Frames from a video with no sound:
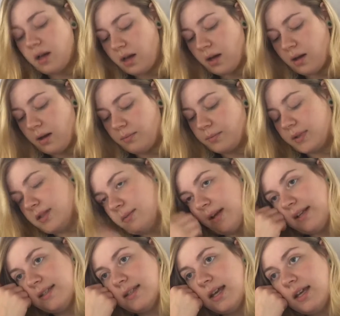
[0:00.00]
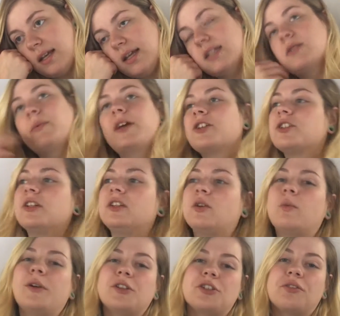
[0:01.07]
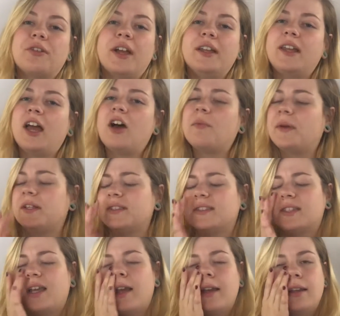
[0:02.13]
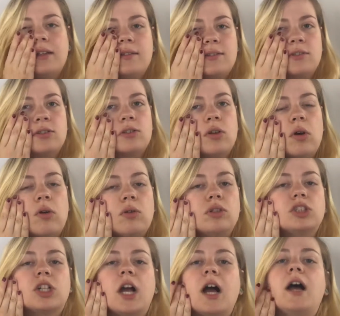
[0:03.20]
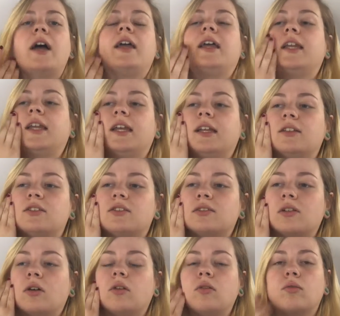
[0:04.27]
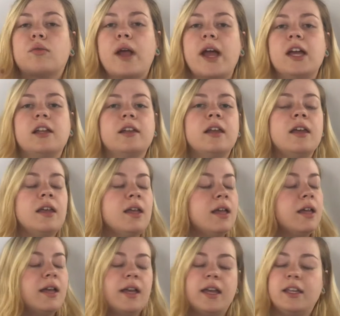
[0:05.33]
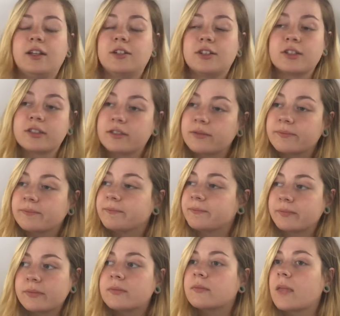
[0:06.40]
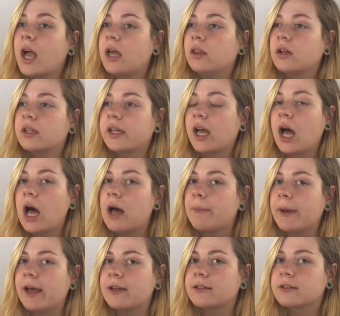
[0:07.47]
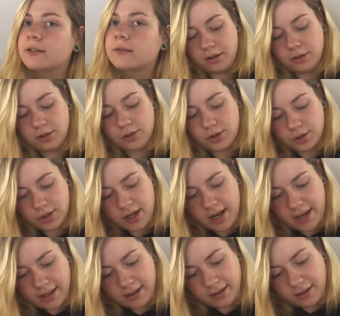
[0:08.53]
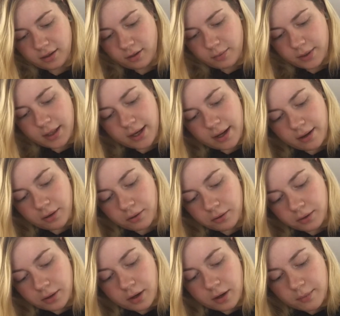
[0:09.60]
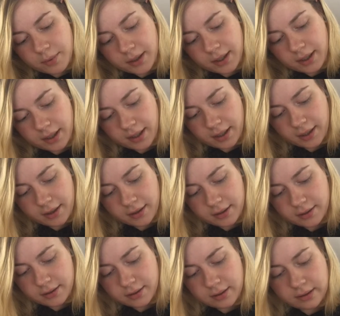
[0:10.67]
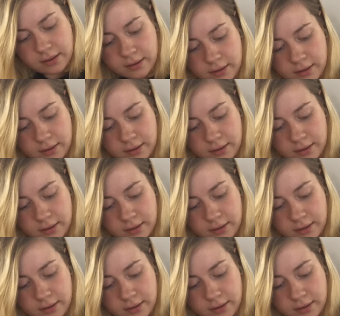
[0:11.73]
Because my skin, especially in the winter right now, my skin is so dry and it gets so red and I look like a hot mess. I'll just try a little bit out on my hand.